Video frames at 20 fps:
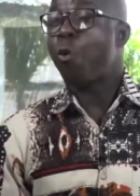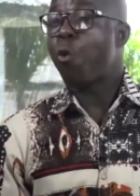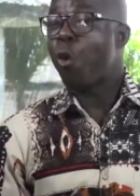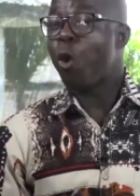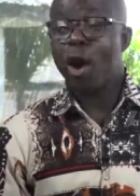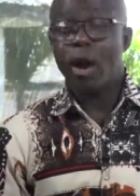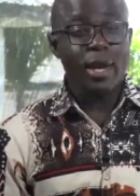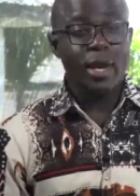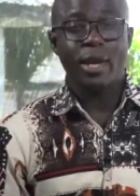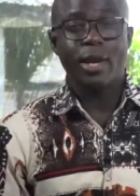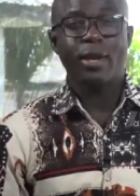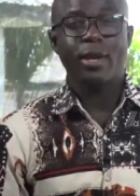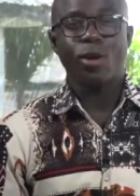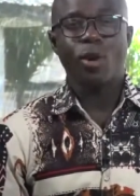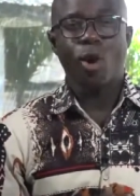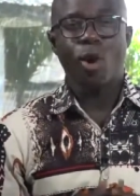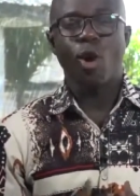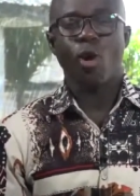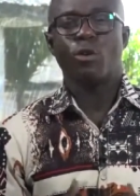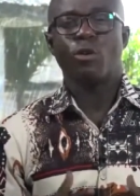working
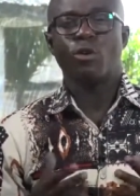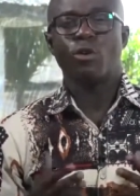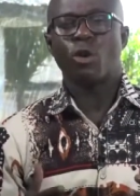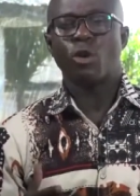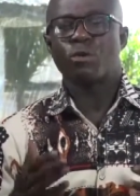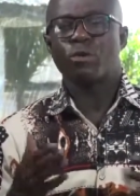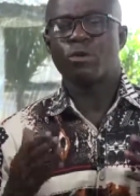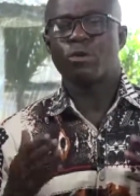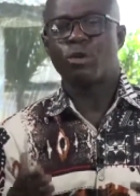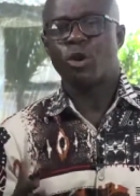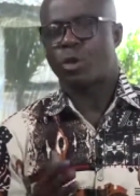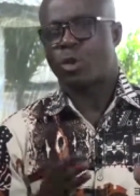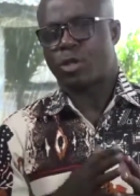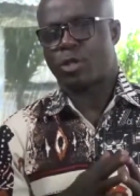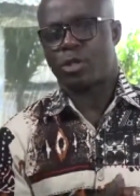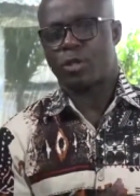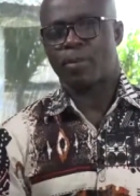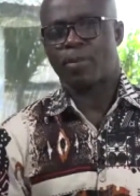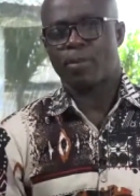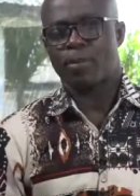on your
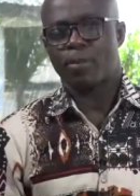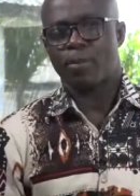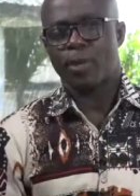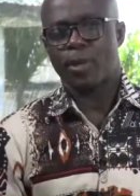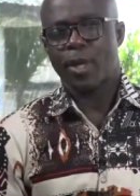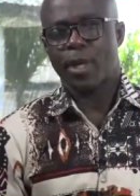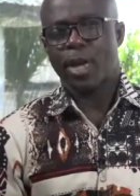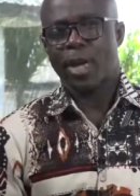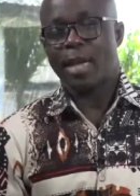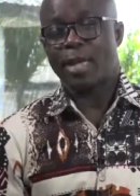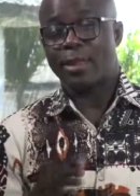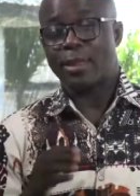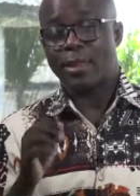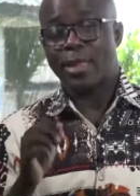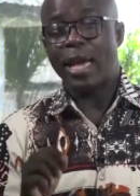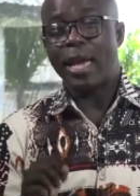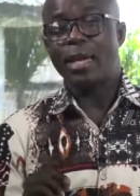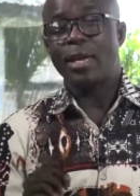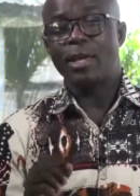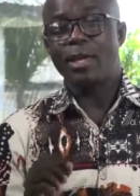thoughts. And
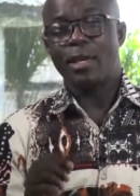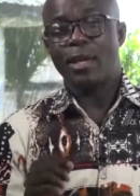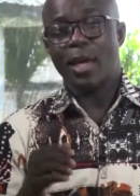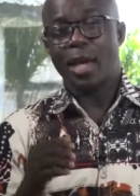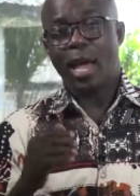then,